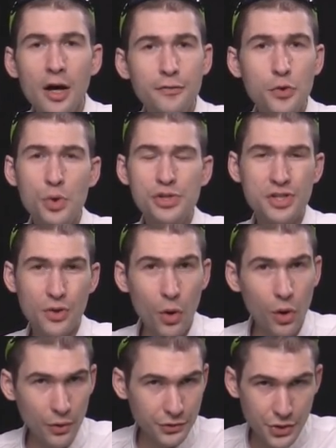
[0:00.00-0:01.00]
Of course, they're
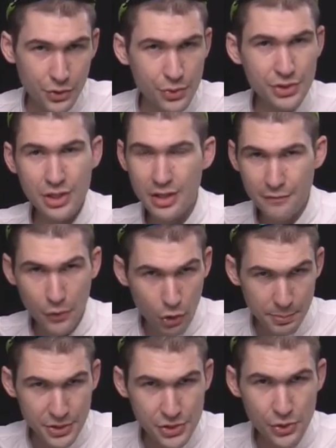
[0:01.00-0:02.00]
all used and they've all
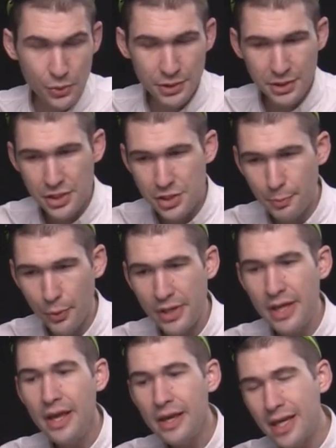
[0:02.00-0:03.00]
been sold at this
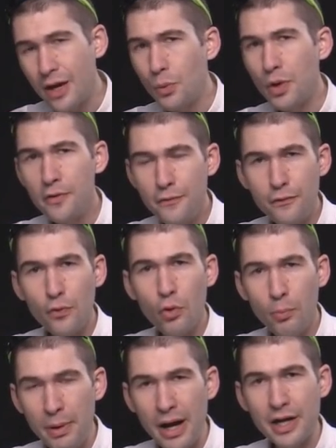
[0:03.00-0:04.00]
point. Get one full
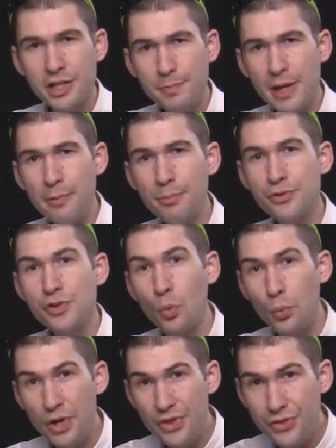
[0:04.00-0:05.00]
box papers
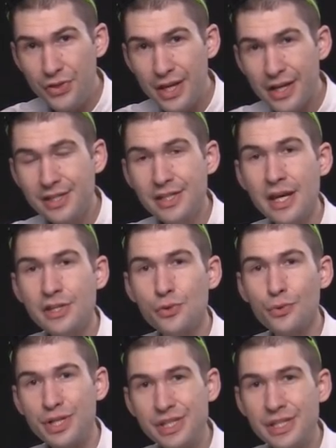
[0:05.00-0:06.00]
with the
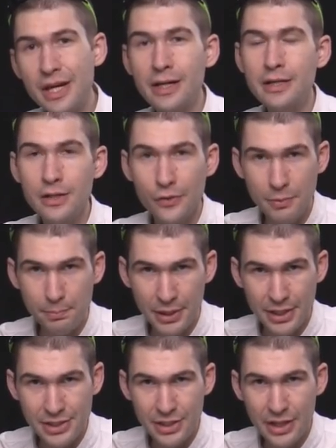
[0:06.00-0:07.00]
accessory secondary
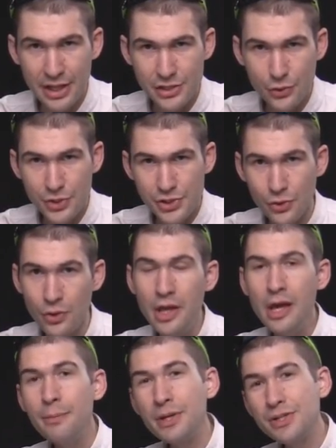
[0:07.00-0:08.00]
plexiglass crystal,
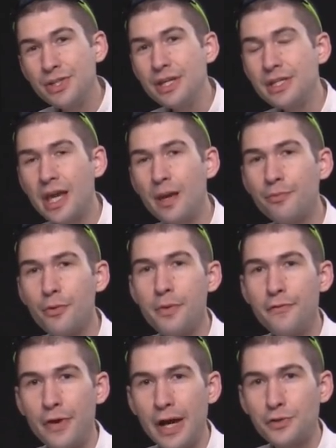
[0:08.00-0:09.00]
because these came from the
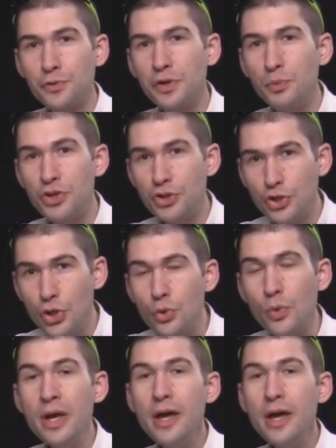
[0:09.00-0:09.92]
factory with two.